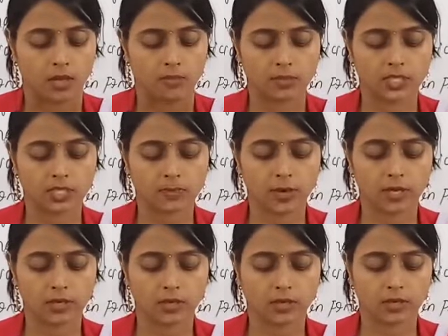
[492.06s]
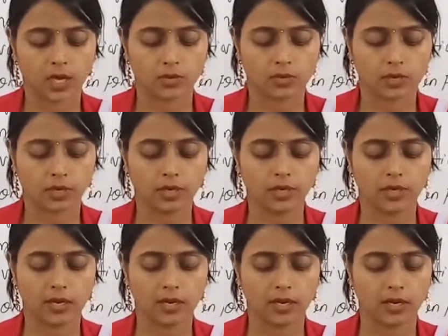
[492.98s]
Mrs. Parker, now thoroughly
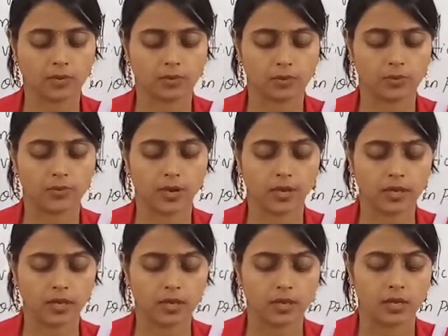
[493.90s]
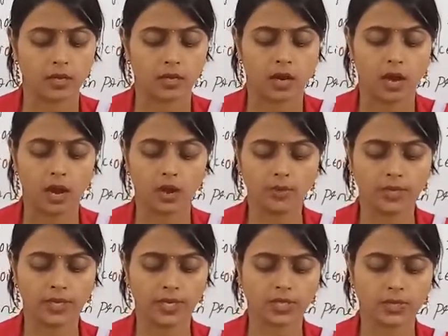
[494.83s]
alarmed. Why? How
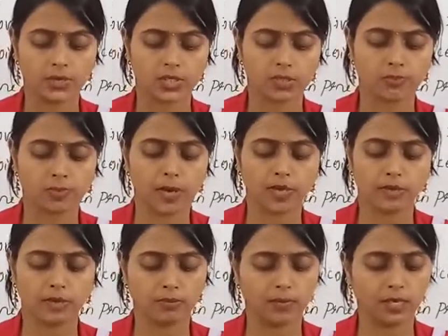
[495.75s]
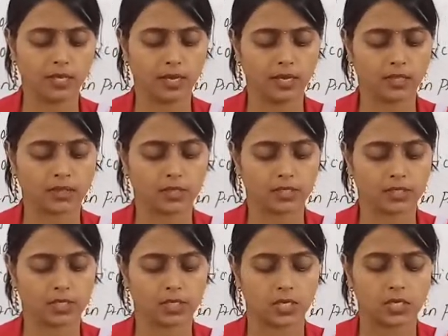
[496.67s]
dare you spy on me like
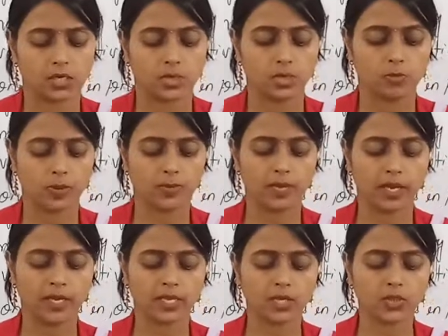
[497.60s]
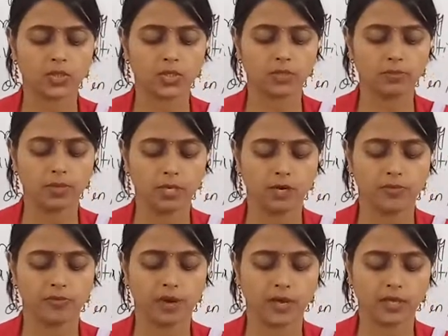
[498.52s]
this? You will be accusing me of
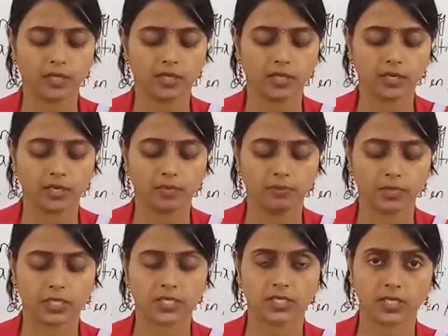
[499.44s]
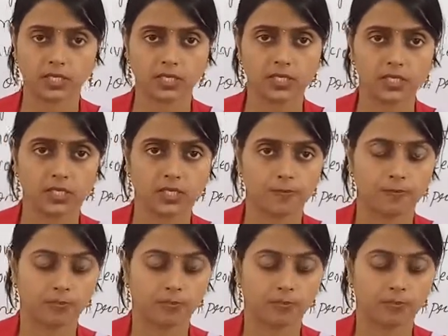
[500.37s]
fighting the convicts next.